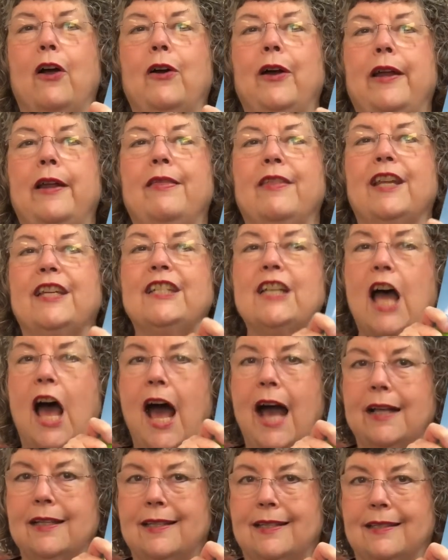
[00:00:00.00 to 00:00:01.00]
only the
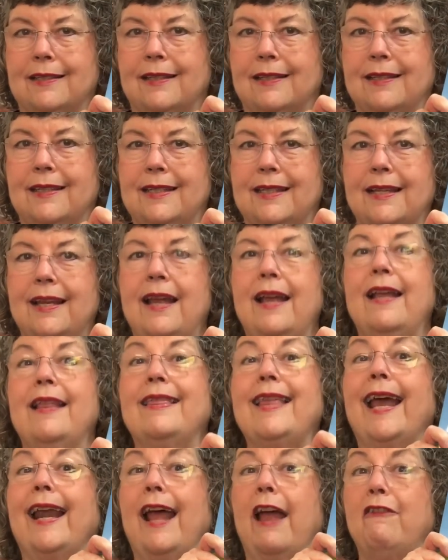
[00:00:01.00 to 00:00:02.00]
toxins
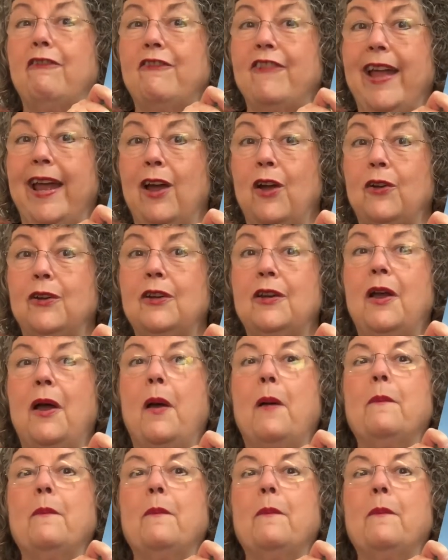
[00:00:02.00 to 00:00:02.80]
that I found,